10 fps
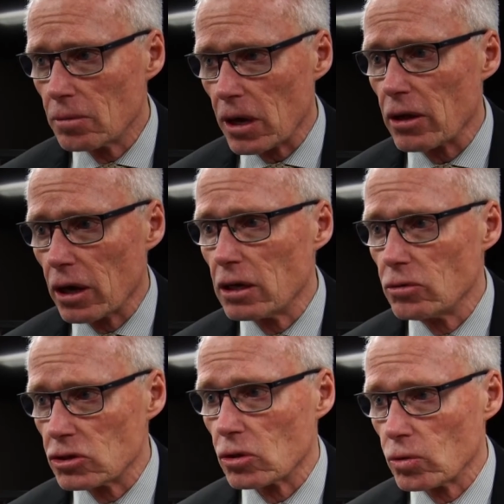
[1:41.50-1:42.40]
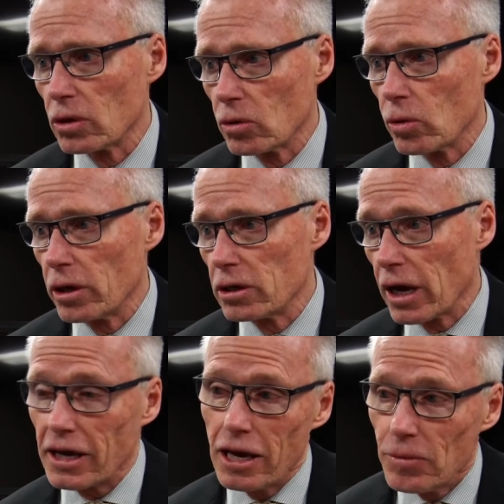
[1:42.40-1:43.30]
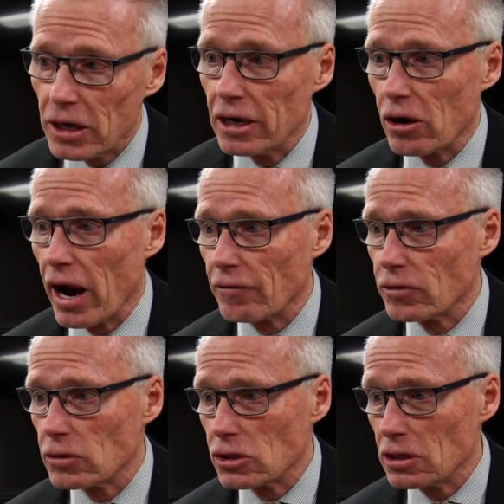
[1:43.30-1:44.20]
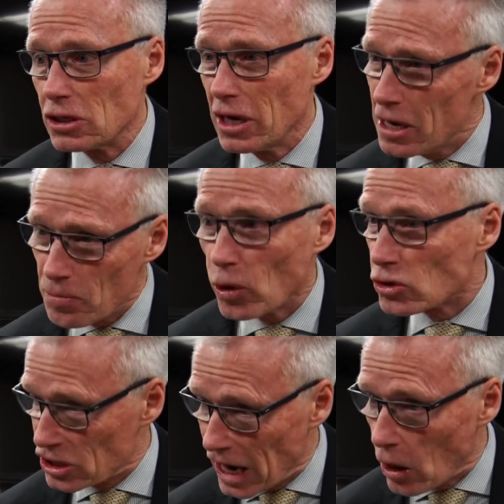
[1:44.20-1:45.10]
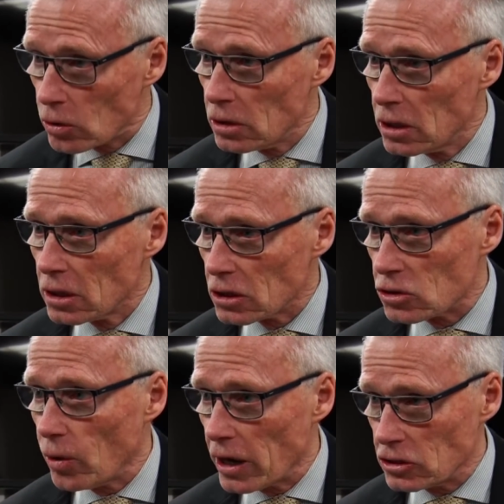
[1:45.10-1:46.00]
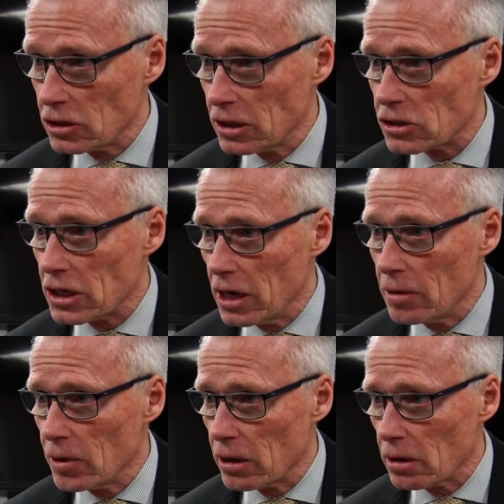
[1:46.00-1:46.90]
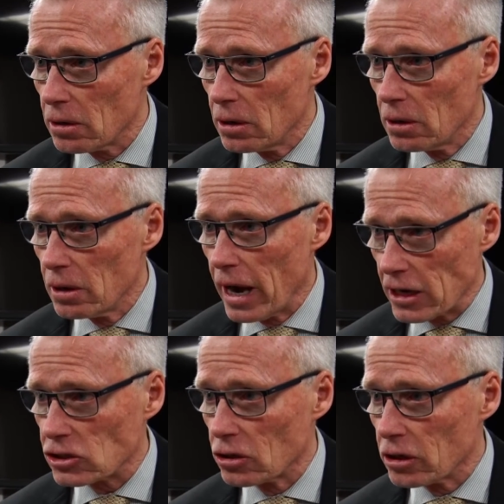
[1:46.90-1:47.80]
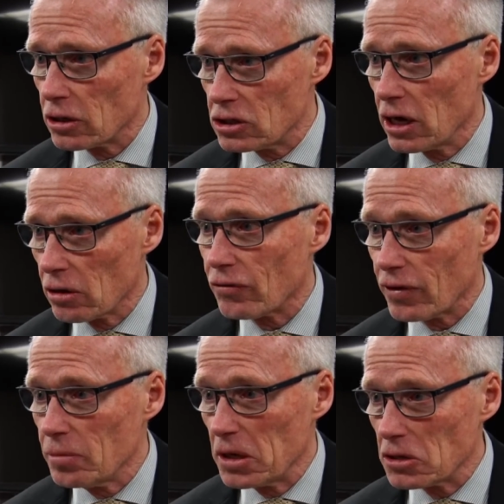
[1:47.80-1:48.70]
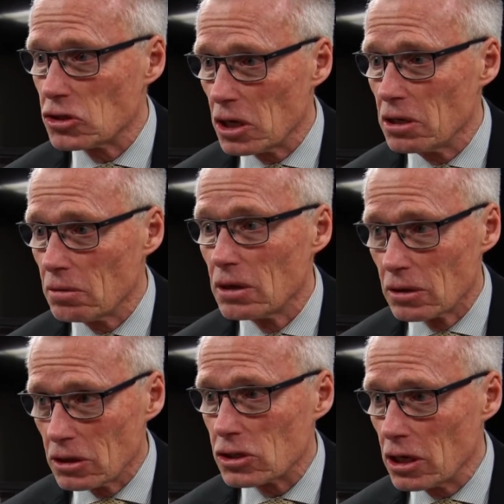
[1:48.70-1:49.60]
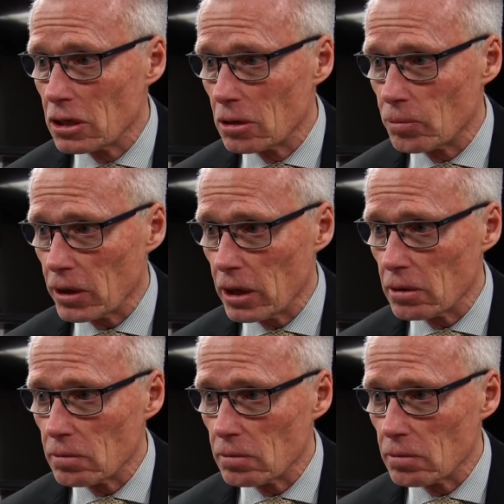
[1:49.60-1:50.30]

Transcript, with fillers: But I thought he was a real warrior. And I came in here afterwards and I said, any pro scout that's watching this game here has to look at Taylor Fleming and say, this kid can play